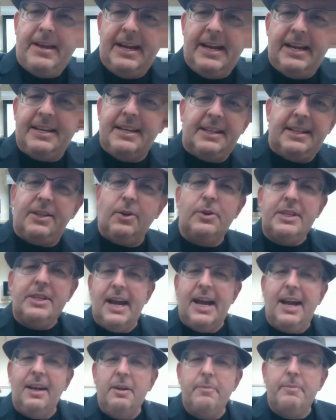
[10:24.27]
And those
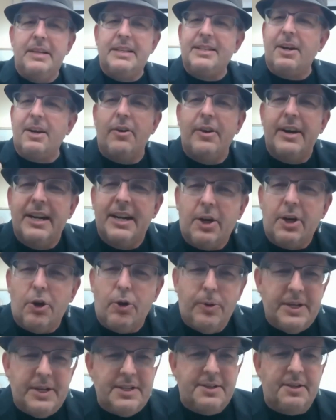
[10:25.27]
elements are in a
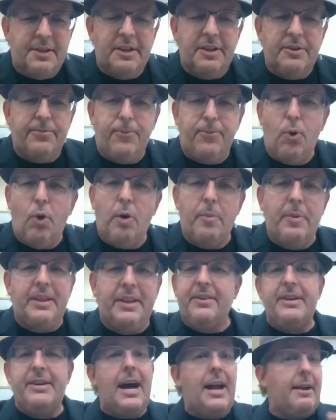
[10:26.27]
crystalline form,
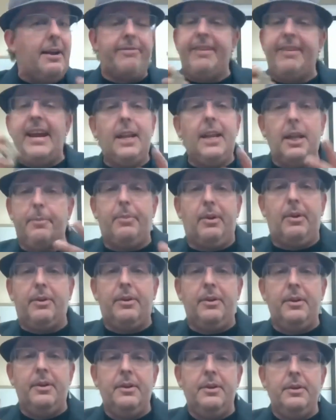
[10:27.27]
and they're not
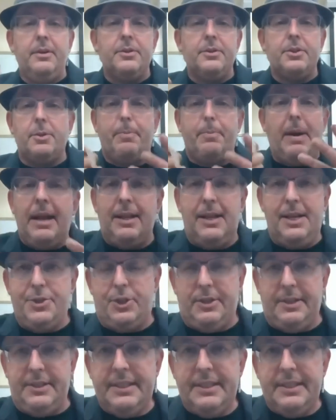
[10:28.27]
available to
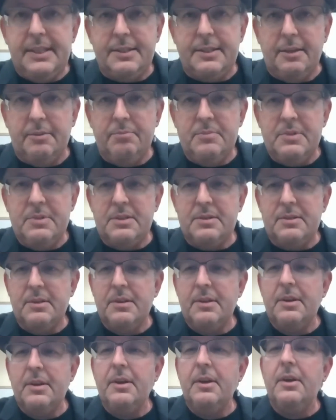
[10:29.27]
biological systems
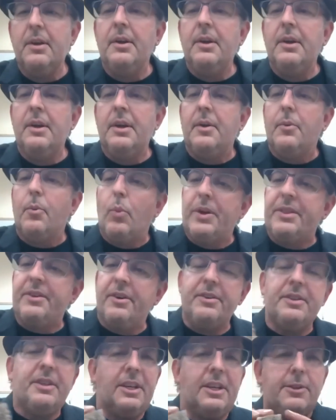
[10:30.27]
when
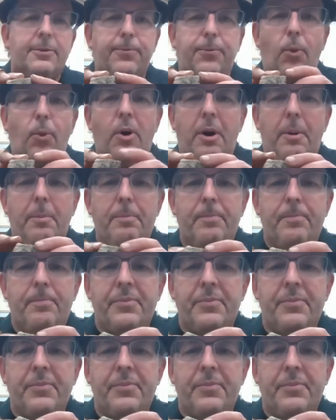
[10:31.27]
they're in this form.